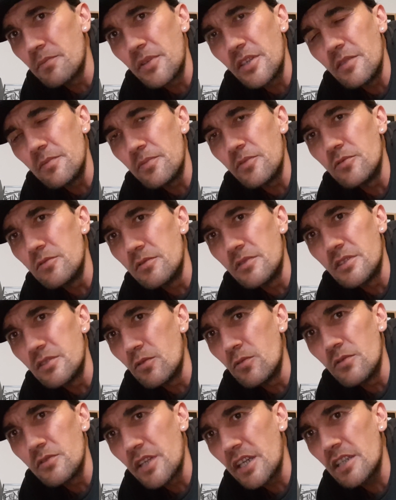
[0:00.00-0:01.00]
people and
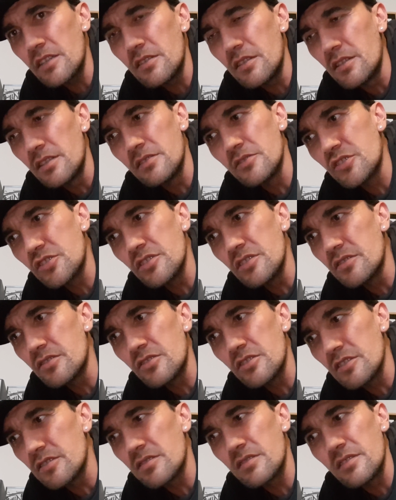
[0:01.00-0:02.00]
all that kind of shit
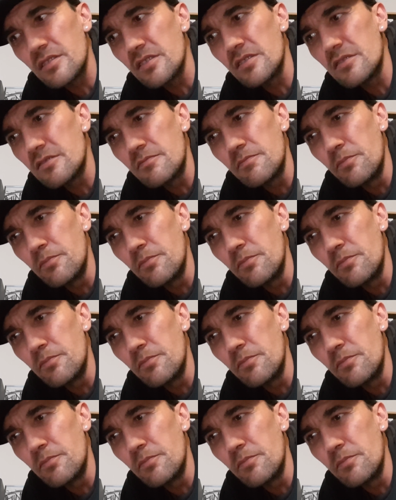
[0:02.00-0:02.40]
just to